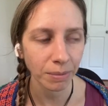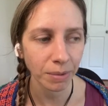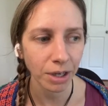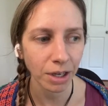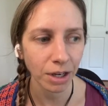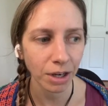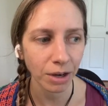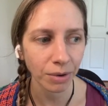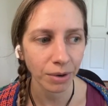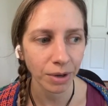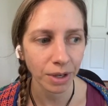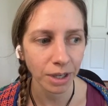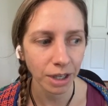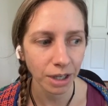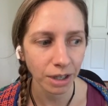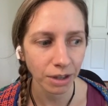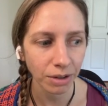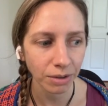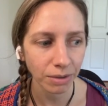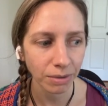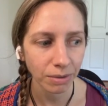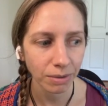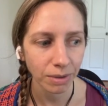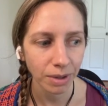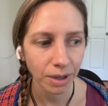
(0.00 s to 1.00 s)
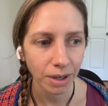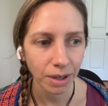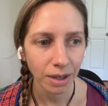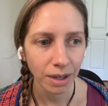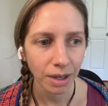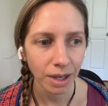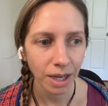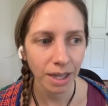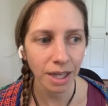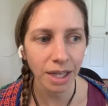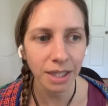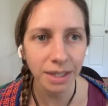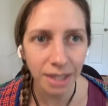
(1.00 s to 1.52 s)
I'm going to go in here.
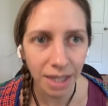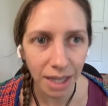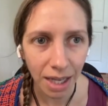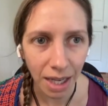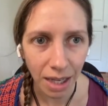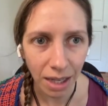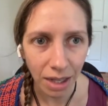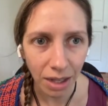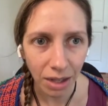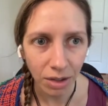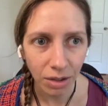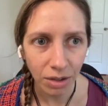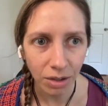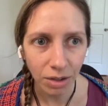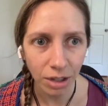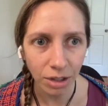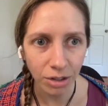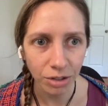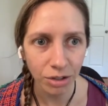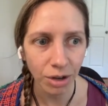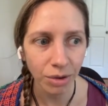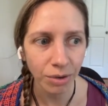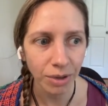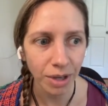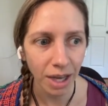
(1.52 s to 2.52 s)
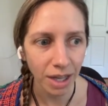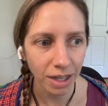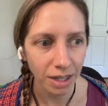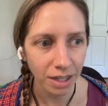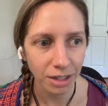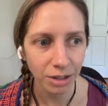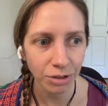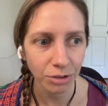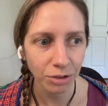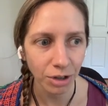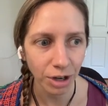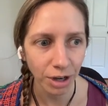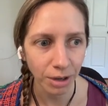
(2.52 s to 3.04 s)
And that's it. There's no yelling,
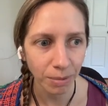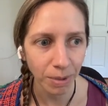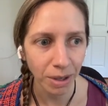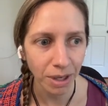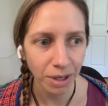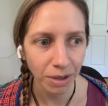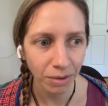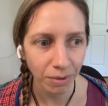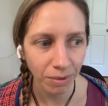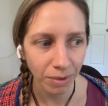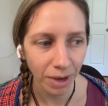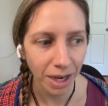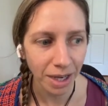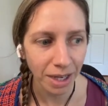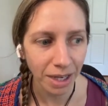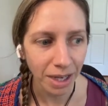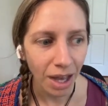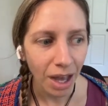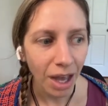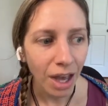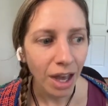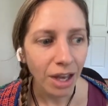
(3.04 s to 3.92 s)
no screaming, right?